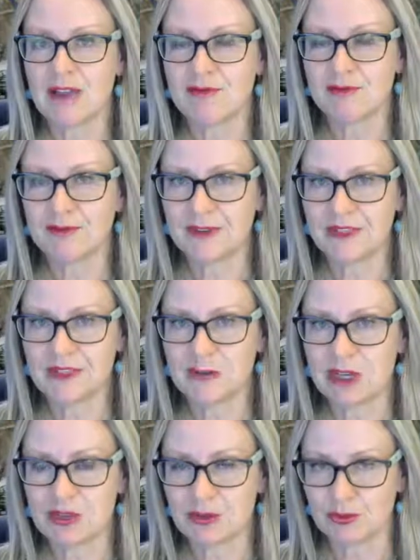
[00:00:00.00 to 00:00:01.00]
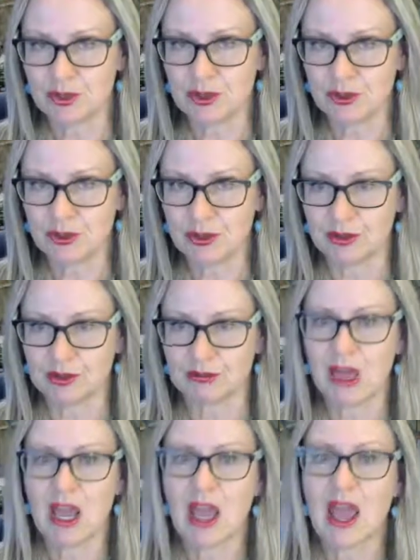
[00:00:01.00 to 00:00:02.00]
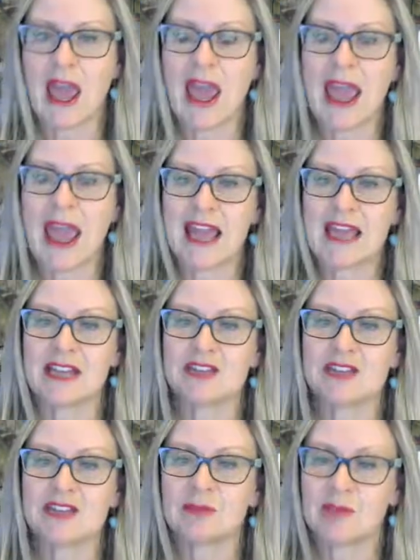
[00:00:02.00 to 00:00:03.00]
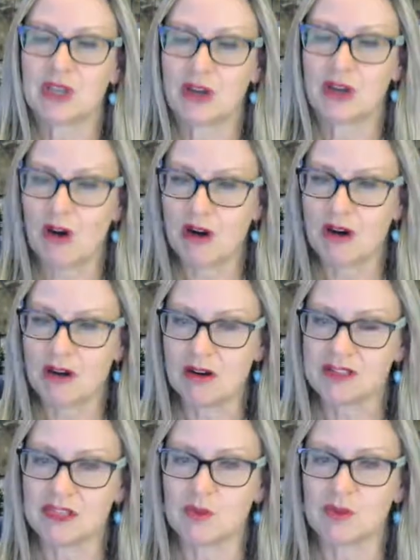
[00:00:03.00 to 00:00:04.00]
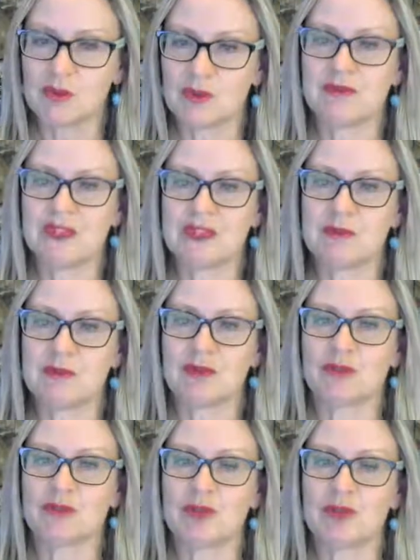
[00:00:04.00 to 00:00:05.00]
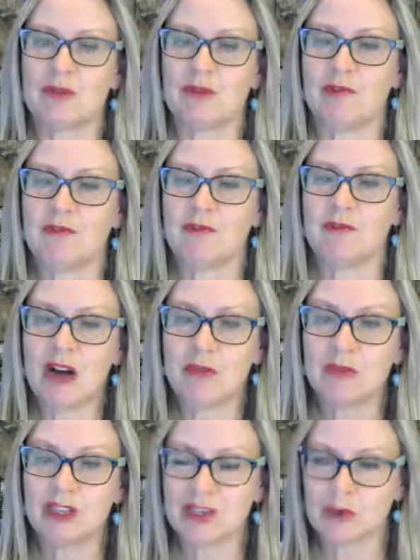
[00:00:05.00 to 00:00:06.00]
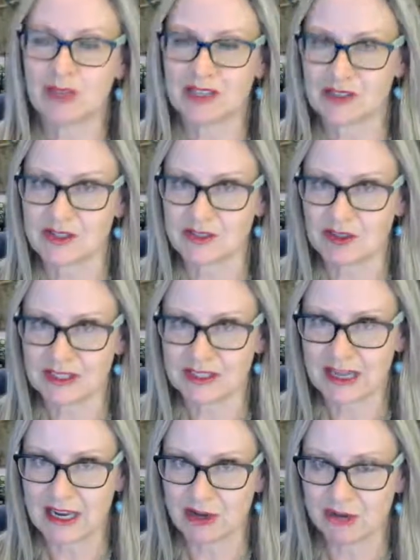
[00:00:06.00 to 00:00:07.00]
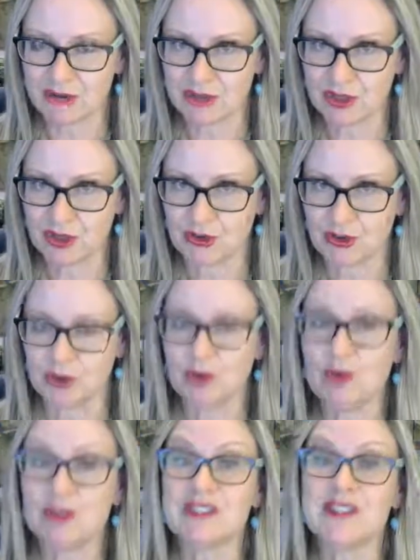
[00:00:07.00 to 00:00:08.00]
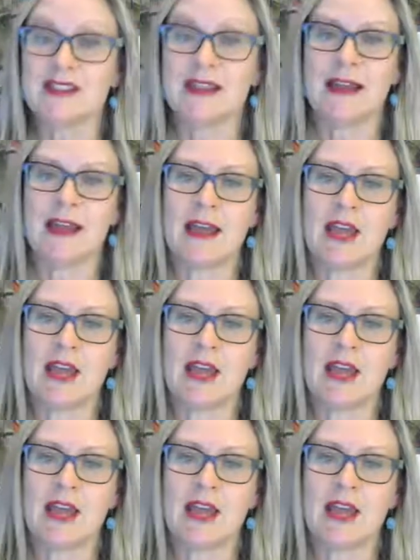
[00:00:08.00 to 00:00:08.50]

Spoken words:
a fundamental term, and because it was a fundamental term of bailment to exercise care and return the goods,